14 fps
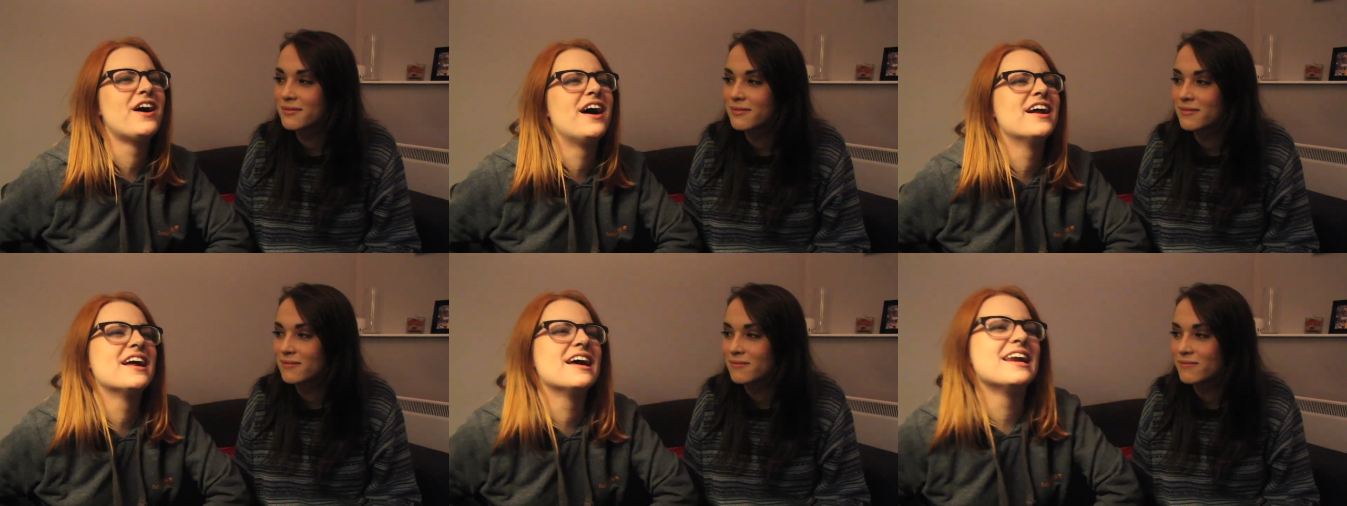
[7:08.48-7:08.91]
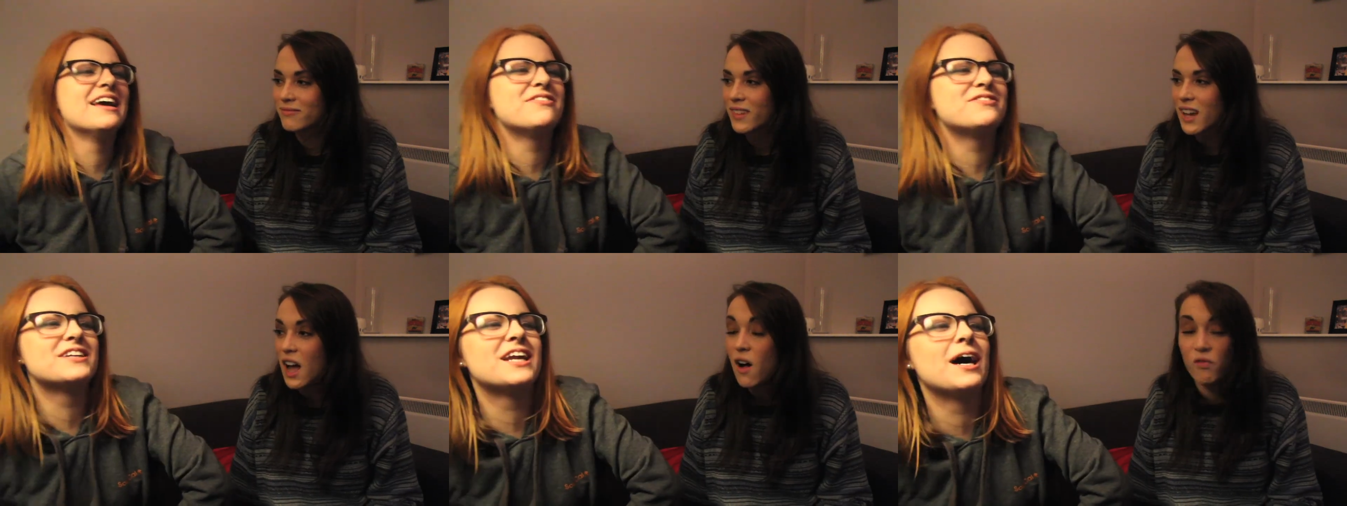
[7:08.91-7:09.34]
Speaker 1: fart and I
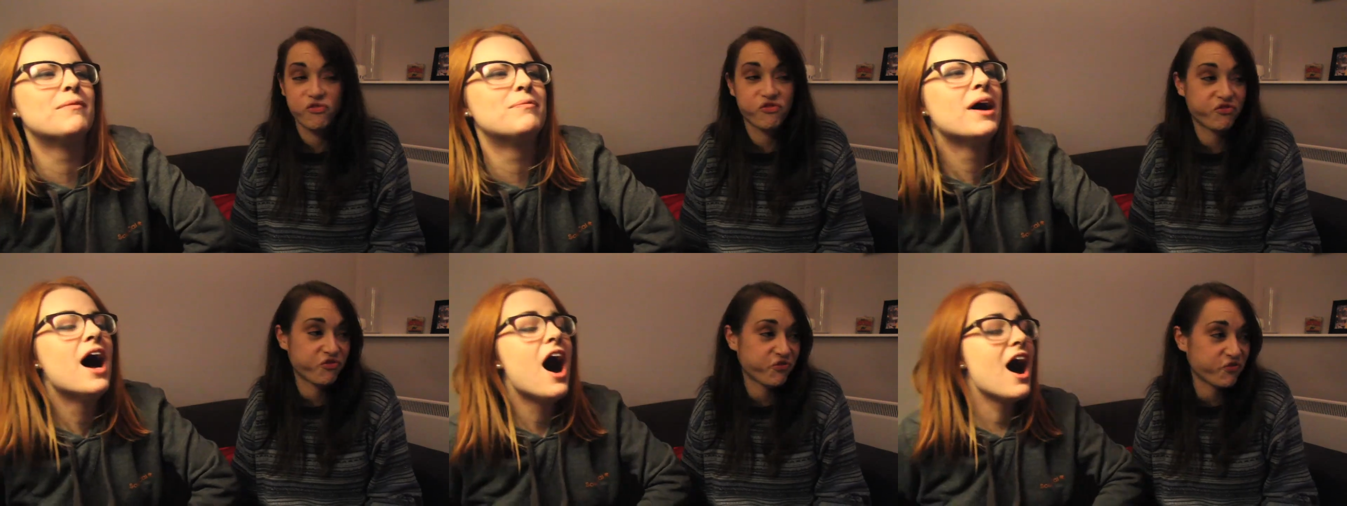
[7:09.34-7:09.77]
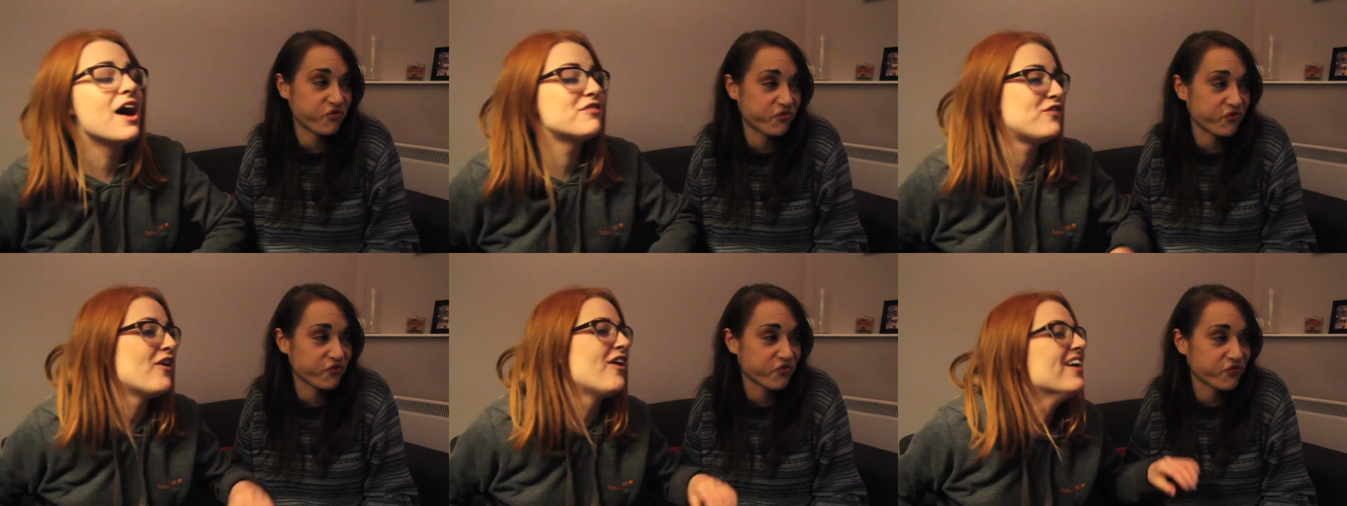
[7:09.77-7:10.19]
lifted up.
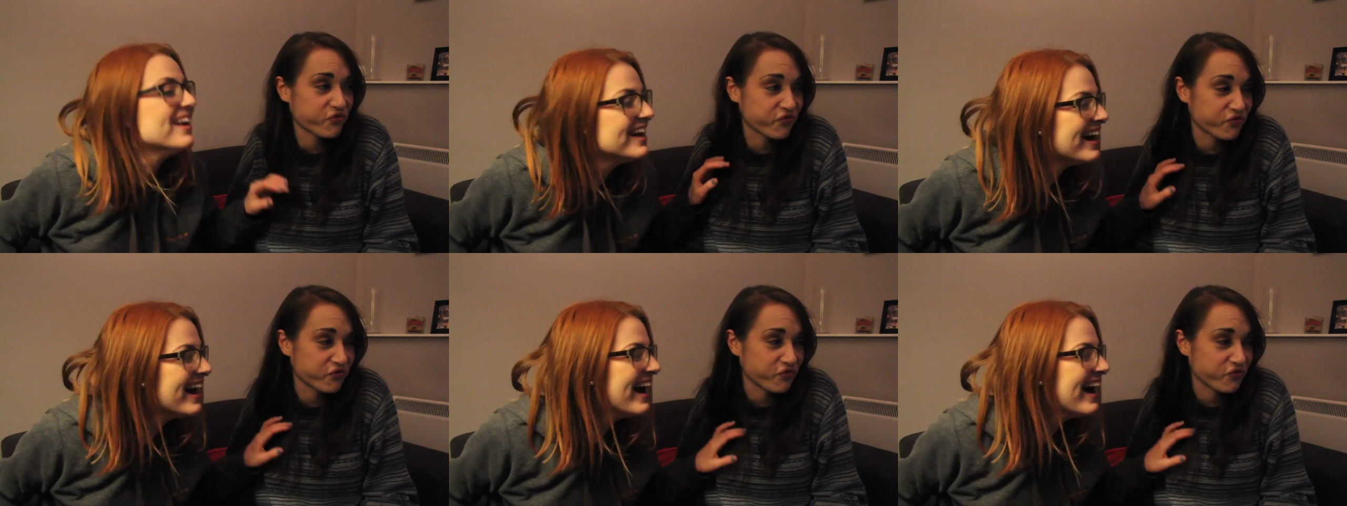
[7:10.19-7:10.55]
I fart.